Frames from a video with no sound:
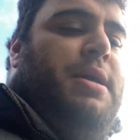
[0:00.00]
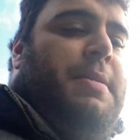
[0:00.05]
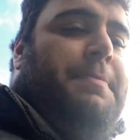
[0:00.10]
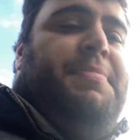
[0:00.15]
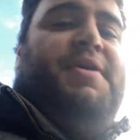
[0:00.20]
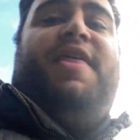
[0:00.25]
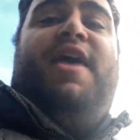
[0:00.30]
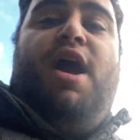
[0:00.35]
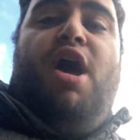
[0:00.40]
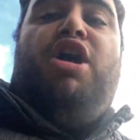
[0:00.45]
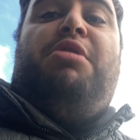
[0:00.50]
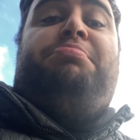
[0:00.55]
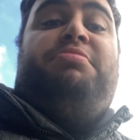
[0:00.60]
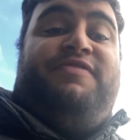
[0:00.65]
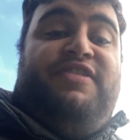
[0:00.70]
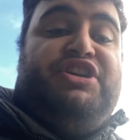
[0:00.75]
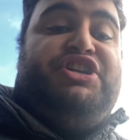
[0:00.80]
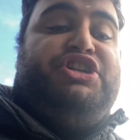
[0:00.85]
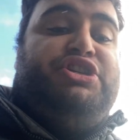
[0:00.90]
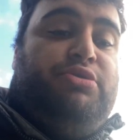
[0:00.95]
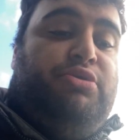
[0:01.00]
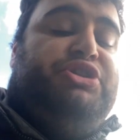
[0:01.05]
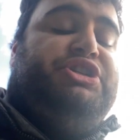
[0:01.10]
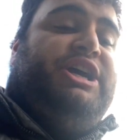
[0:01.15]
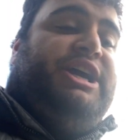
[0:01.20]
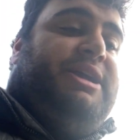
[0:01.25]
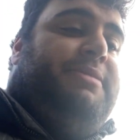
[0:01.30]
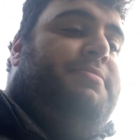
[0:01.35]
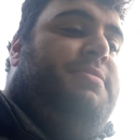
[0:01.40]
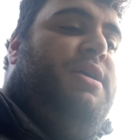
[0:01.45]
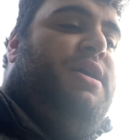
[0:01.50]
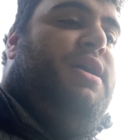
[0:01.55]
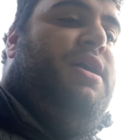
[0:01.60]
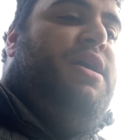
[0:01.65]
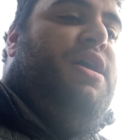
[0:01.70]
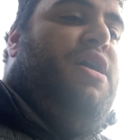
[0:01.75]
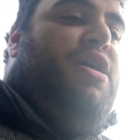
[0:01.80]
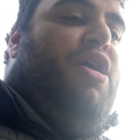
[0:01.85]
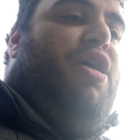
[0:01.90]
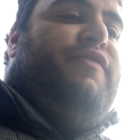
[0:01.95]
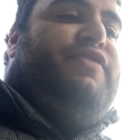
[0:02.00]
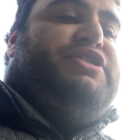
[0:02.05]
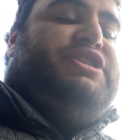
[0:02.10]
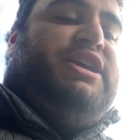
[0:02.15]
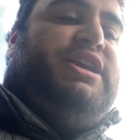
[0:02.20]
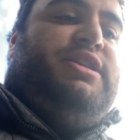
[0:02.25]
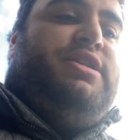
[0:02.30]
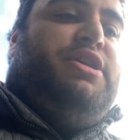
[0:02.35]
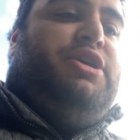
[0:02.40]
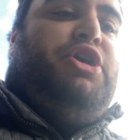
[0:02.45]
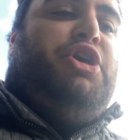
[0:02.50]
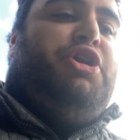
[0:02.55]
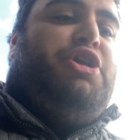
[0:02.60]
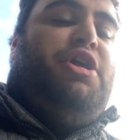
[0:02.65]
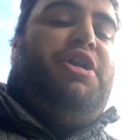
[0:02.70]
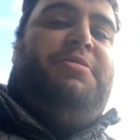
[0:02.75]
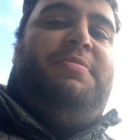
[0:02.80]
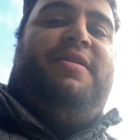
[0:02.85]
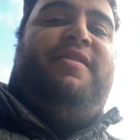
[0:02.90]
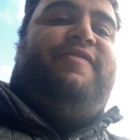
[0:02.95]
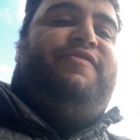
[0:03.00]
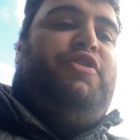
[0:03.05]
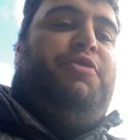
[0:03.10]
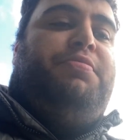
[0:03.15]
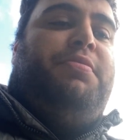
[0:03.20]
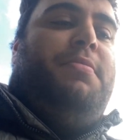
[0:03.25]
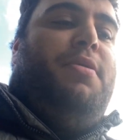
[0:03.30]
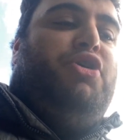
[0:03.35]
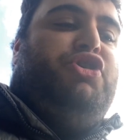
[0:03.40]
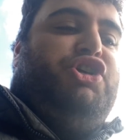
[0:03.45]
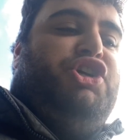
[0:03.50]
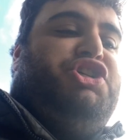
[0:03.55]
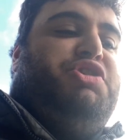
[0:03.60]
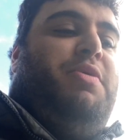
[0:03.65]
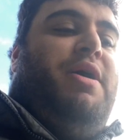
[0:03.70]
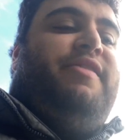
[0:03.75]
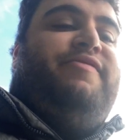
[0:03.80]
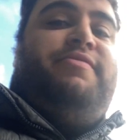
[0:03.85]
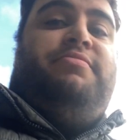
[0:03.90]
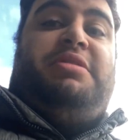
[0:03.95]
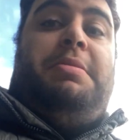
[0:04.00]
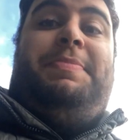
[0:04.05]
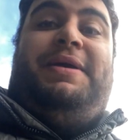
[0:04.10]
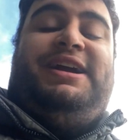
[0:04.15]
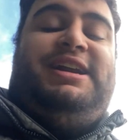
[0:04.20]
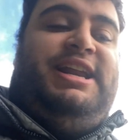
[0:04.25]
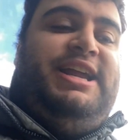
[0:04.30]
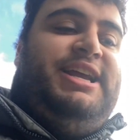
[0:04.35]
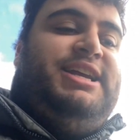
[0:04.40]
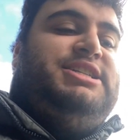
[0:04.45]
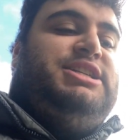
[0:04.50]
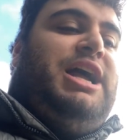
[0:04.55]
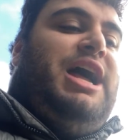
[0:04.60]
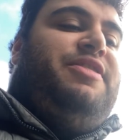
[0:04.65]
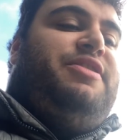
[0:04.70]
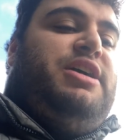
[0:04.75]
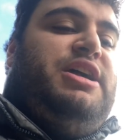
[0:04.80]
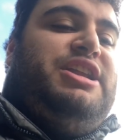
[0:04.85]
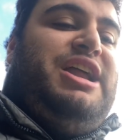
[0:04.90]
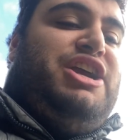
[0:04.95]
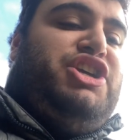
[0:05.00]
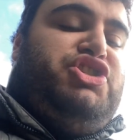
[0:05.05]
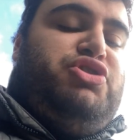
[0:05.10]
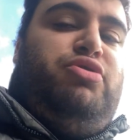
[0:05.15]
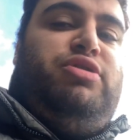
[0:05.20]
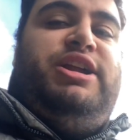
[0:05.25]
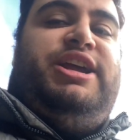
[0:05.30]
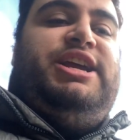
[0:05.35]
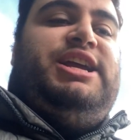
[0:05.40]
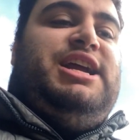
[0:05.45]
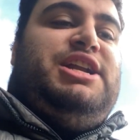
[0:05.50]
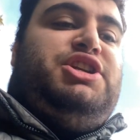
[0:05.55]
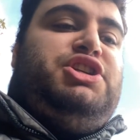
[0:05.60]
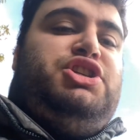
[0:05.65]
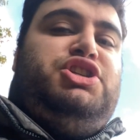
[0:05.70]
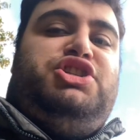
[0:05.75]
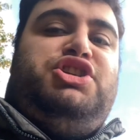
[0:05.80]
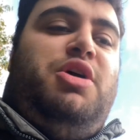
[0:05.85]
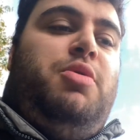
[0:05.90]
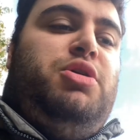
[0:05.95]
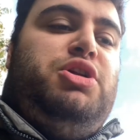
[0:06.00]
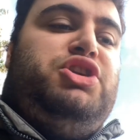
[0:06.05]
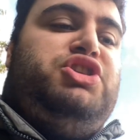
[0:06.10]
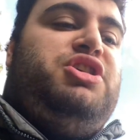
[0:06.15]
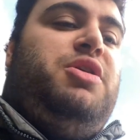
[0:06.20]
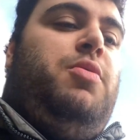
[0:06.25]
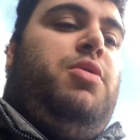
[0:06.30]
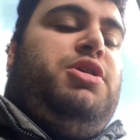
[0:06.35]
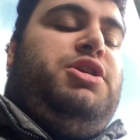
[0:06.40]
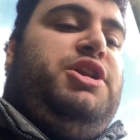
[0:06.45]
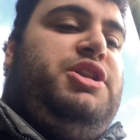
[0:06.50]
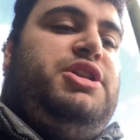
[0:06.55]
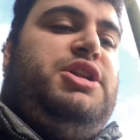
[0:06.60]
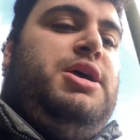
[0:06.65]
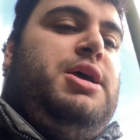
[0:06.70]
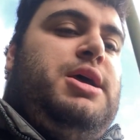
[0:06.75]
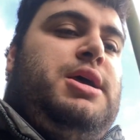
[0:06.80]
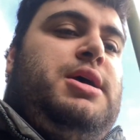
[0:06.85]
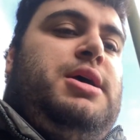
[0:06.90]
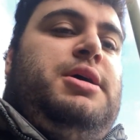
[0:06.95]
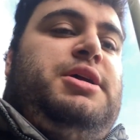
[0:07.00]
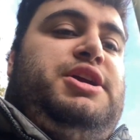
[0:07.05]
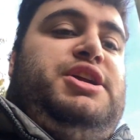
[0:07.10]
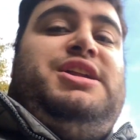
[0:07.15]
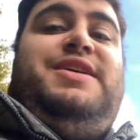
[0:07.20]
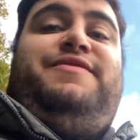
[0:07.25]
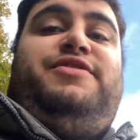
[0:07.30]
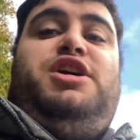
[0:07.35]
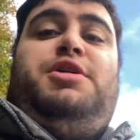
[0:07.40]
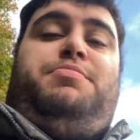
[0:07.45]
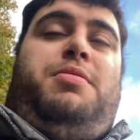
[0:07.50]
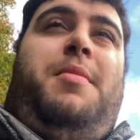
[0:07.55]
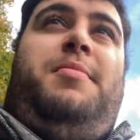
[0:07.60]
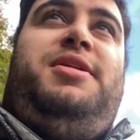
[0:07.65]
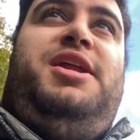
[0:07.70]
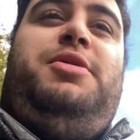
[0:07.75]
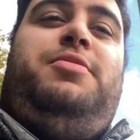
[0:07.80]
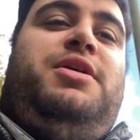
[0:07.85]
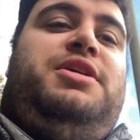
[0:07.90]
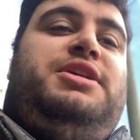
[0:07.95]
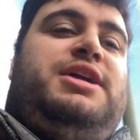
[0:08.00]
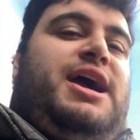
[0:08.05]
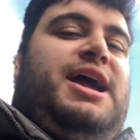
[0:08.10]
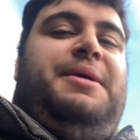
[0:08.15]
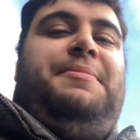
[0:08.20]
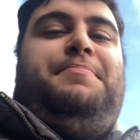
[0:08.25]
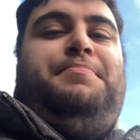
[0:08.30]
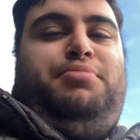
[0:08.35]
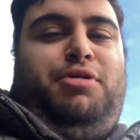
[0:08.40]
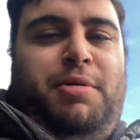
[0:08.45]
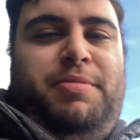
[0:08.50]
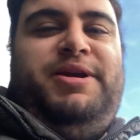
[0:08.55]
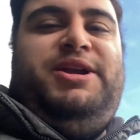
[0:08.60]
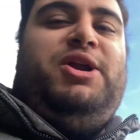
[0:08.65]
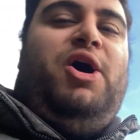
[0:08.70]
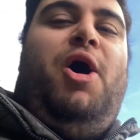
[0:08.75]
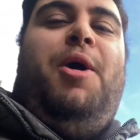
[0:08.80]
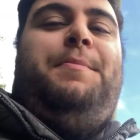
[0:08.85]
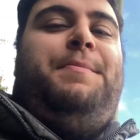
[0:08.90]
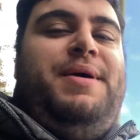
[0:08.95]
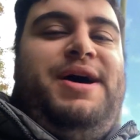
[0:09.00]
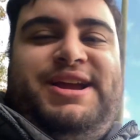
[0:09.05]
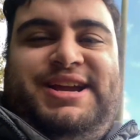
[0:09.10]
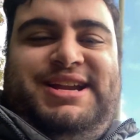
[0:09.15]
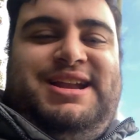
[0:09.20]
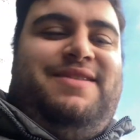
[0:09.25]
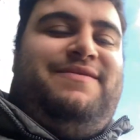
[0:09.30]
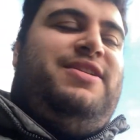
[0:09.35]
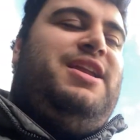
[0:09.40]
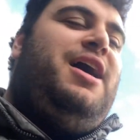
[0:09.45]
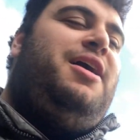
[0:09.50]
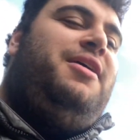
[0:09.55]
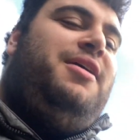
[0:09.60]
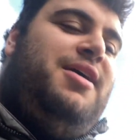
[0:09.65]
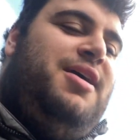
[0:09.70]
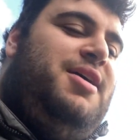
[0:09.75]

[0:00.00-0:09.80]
but they are a professional team. Obviously, it could only be a few promotions away from the big leagues like the National League and so on, so on. And you never know, Premier League one day, probably not, but you never know.